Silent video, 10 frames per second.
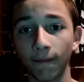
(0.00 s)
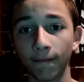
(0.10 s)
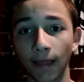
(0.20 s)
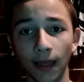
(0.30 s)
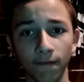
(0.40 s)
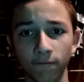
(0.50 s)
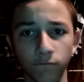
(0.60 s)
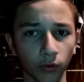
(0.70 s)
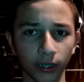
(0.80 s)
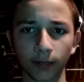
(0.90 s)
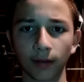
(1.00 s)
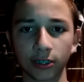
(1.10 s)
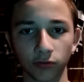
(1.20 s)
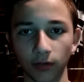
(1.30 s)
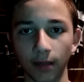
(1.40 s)
than 4
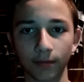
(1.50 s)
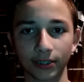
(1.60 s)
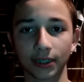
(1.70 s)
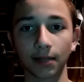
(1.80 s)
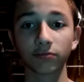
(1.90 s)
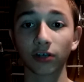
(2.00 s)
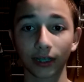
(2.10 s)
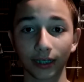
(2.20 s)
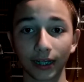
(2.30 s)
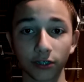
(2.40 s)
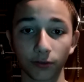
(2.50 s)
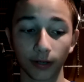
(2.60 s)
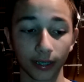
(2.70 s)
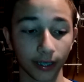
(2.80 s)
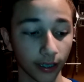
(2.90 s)
gigabytes of RAM and a Snapdragon
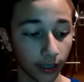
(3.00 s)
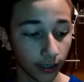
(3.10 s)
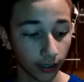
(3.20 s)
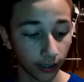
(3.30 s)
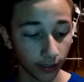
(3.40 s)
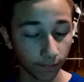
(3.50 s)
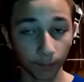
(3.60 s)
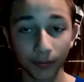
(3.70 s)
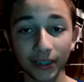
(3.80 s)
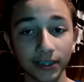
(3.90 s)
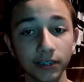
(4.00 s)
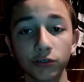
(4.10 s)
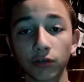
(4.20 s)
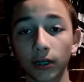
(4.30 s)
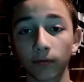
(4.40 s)
820. If a PC
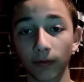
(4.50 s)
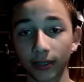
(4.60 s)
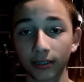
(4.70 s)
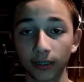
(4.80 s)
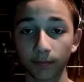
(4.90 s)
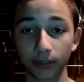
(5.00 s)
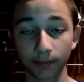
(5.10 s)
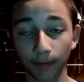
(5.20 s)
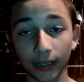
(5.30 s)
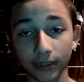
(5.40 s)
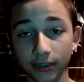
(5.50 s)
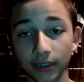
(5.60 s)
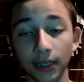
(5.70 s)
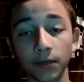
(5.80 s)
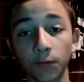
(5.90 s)
tried to run that type of specs,
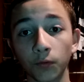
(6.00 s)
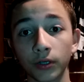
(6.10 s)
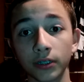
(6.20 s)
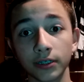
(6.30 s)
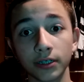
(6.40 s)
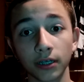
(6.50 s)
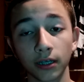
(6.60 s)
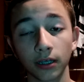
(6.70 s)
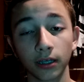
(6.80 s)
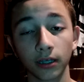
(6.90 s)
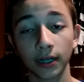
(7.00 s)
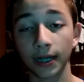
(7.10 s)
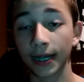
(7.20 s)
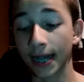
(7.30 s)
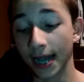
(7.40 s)
it would
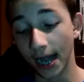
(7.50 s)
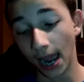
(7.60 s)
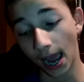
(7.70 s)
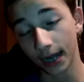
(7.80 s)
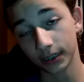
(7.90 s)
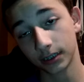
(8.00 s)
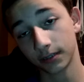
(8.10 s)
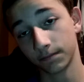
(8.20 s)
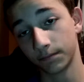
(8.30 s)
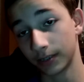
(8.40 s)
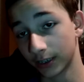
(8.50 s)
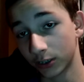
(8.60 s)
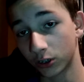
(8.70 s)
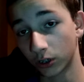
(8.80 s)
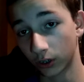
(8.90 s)
not be
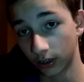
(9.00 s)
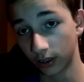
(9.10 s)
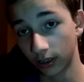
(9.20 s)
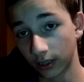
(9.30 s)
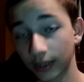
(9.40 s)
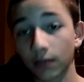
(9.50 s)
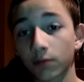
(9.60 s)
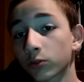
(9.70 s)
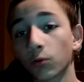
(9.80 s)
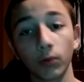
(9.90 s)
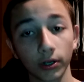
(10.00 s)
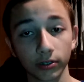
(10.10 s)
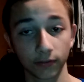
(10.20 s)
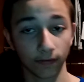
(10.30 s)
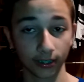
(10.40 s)
good. And that was the
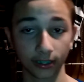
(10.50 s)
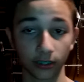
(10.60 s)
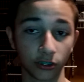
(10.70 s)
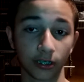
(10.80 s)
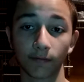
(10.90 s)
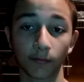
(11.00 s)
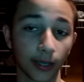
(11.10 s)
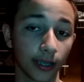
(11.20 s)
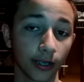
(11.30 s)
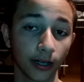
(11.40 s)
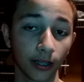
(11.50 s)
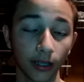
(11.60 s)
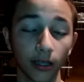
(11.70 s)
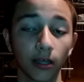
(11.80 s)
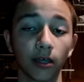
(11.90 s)
weirdest face they just ever made.
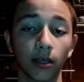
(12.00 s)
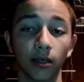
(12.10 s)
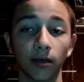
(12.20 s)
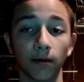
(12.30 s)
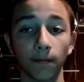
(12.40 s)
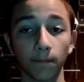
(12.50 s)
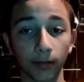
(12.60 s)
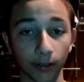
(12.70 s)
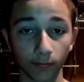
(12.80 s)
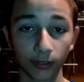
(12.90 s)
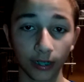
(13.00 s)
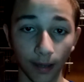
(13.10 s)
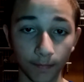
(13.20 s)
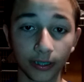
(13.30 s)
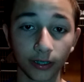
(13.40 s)
But it would
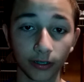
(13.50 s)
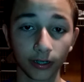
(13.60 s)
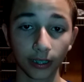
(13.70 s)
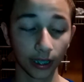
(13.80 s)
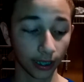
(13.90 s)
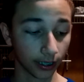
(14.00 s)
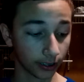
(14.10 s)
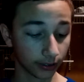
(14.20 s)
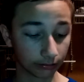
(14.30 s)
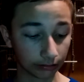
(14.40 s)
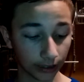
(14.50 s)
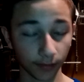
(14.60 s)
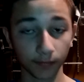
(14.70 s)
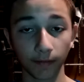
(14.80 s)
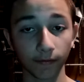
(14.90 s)
not be good. It would
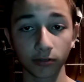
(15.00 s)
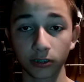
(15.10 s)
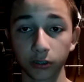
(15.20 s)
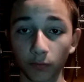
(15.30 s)
be a very slow